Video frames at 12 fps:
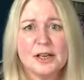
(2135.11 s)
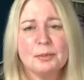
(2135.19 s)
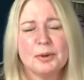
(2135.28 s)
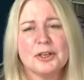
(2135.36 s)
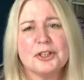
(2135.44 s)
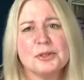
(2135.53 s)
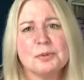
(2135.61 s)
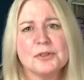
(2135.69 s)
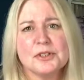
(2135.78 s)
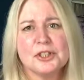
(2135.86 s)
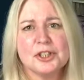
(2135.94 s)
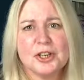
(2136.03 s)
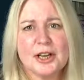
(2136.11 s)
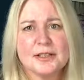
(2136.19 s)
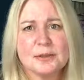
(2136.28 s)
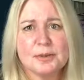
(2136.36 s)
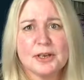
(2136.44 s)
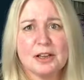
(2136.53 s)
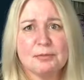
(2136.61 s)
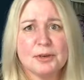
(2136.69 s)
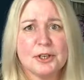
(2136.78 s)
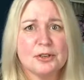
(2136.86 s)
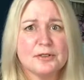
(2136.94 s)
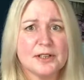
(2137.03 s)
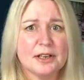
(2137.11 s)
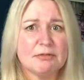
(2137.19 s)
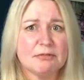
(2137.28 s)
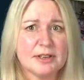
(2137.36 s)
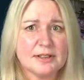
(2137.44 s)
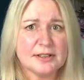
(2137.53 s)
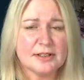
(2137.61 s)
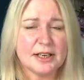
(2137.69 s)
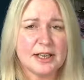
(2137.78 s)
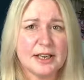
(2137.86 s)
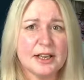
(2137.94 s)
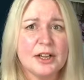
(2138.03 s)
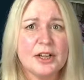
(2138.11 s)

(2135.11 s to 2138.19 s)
But I just wanted to share some that I've been using recently.